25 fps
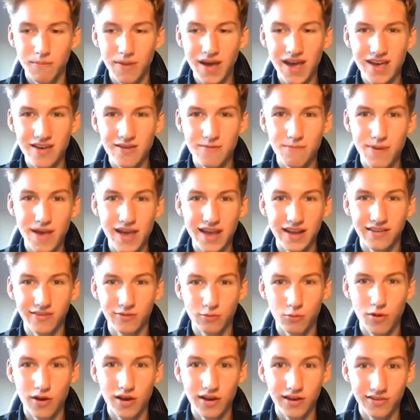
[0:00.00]
better
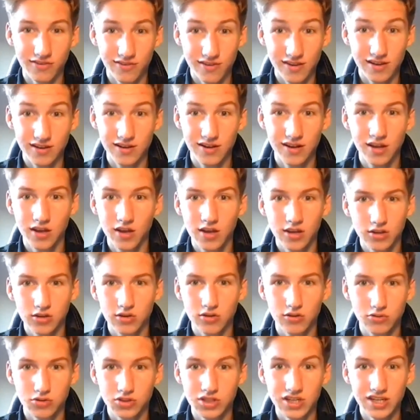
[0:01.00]
pace wise than
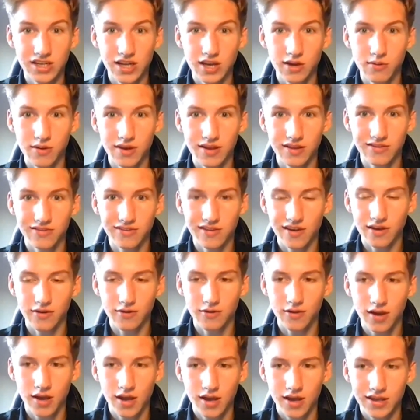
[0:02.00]
Jorginho is.
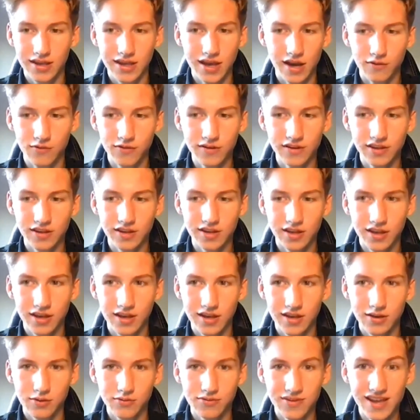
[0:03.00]
So yeah, I think
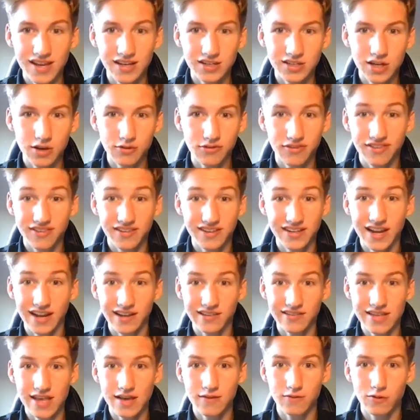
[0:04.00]
he'll take Chelsea to the
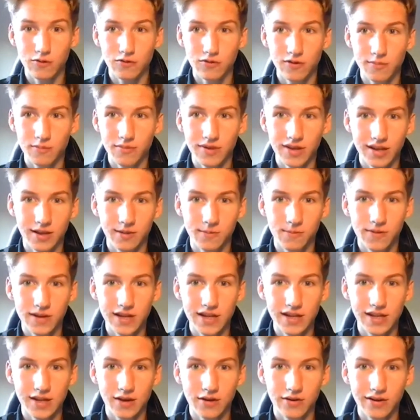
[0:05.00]
next level, if I'm being
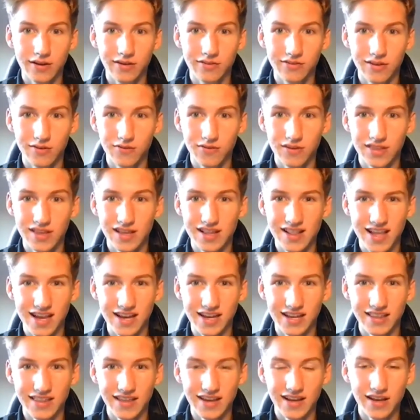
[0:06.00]
completely honest. I think they're
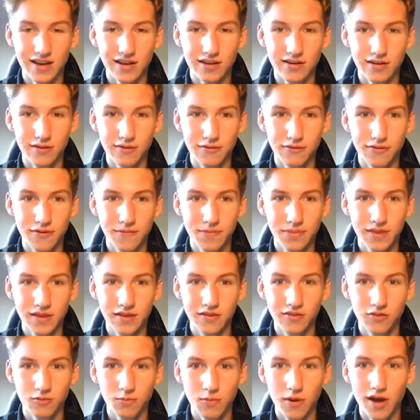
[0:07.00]
lacking that kind of
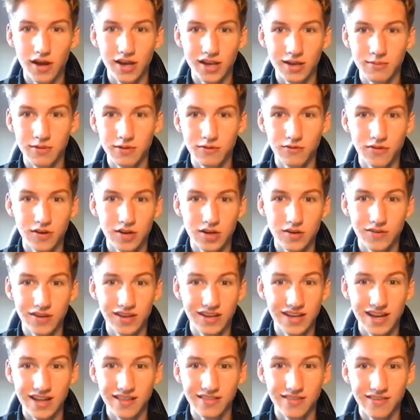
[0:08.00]
spark in midfield. I
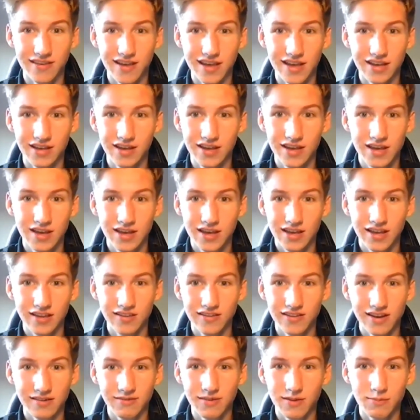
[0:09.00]
think Kante,
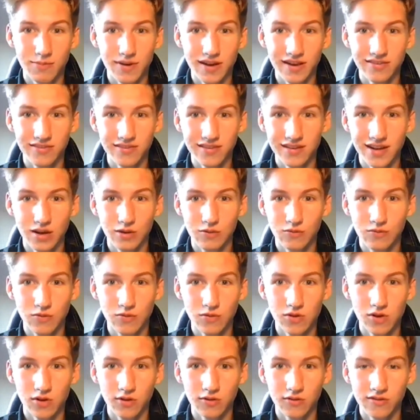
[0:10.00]
he's kind of been past it now
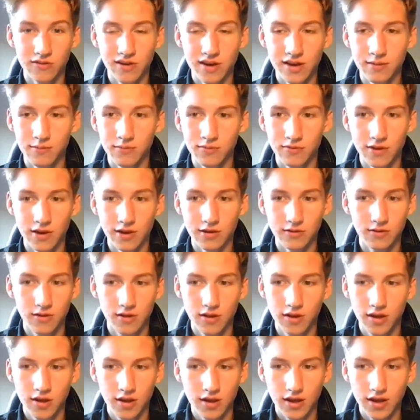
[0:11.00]
for a long time. So
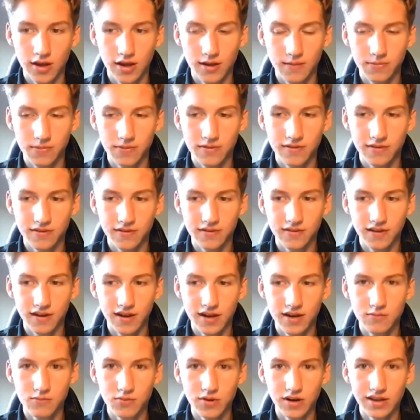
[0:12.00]
to
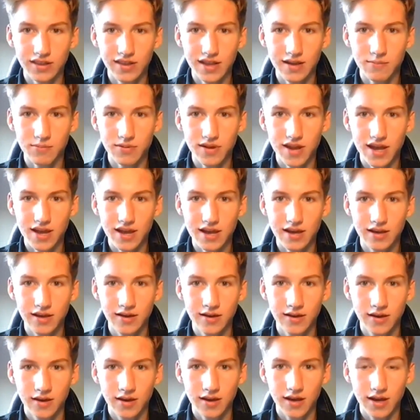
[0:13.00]
kind of bring in that
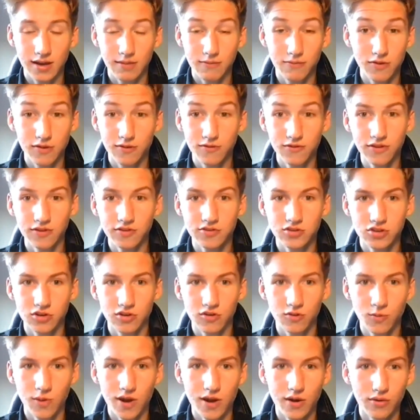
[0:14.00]
player for the future
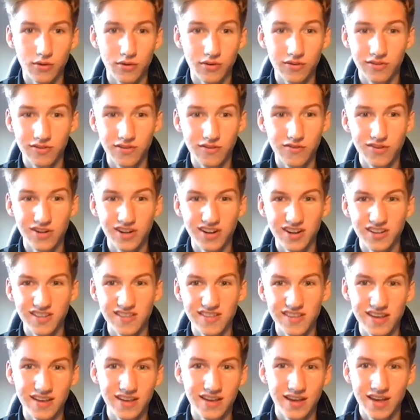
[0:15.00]
as well, because if you look
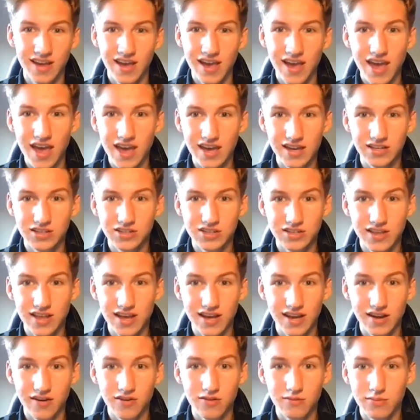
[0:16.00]
at the age of
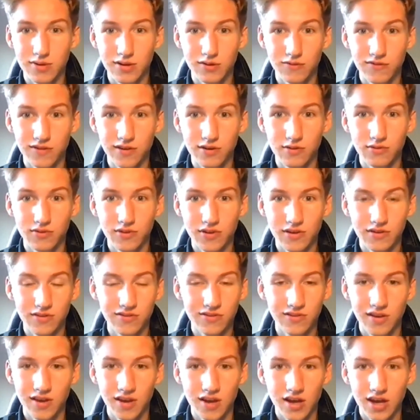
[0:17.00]
their current
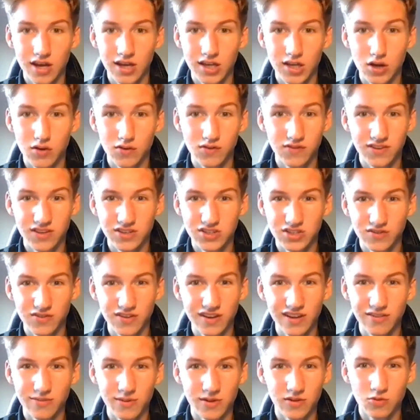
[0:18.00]
midfielders, Kovacic, I
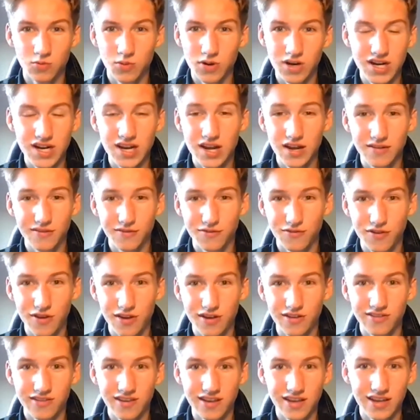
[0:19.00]
think he's about 29,
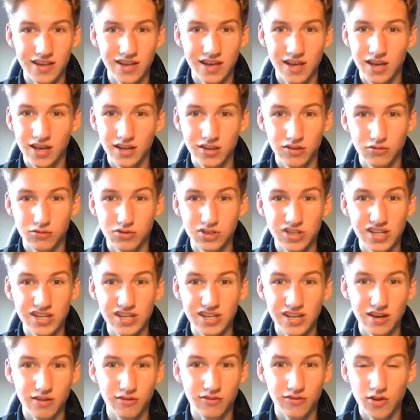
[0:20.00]
30.
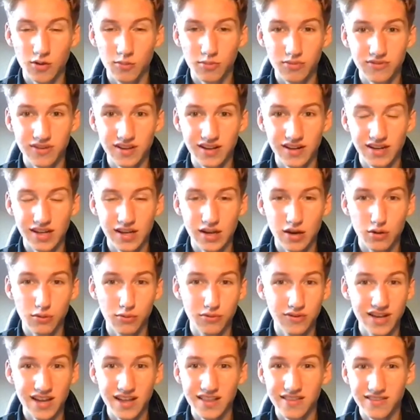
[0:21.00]
Jorginho is not particularly
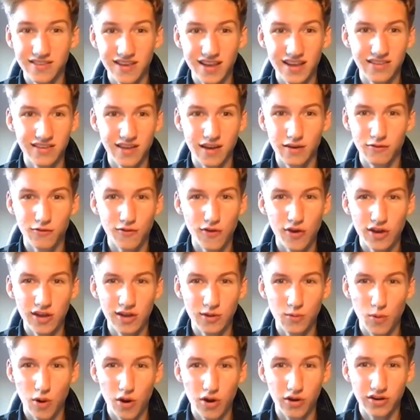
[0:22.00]
old. Kante is like
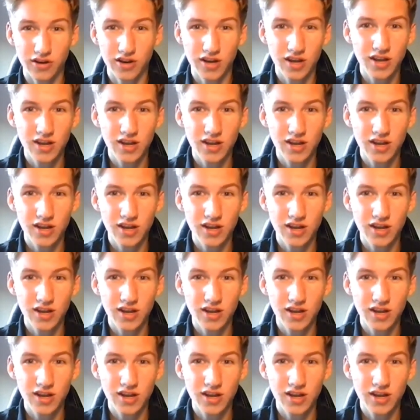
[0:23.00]
31.